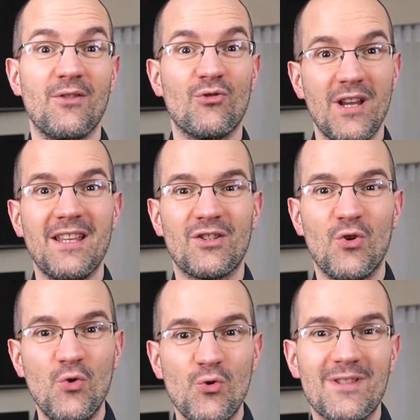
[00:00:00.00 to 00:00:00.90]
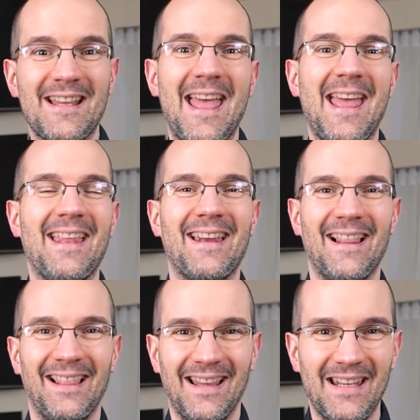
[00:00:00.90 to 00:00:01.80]
great hooks and
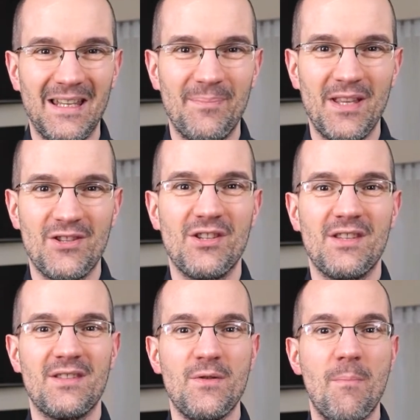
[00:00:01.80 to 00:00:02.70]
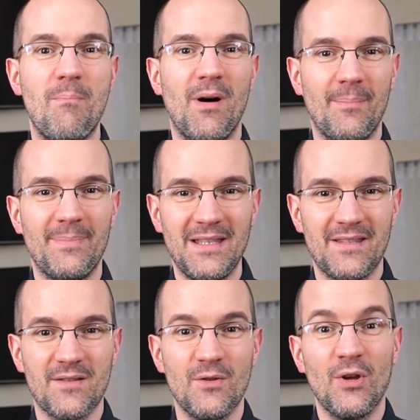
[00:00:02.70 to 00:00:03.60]
landing pages you bump
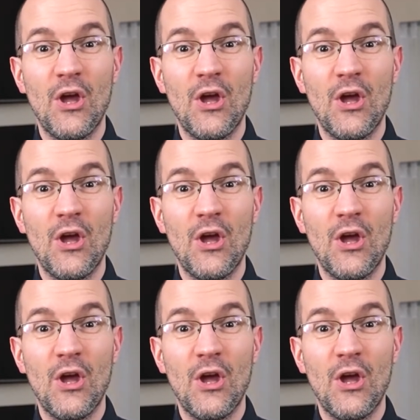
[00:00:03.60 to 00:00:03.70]
into.